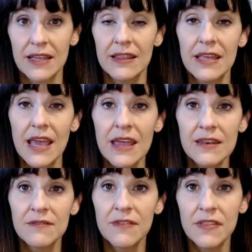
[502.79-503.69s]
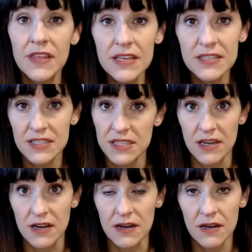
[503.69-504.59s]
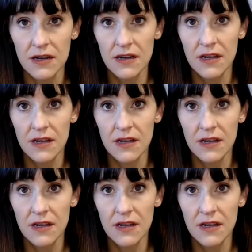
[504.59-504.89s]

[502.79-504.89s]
the end of this year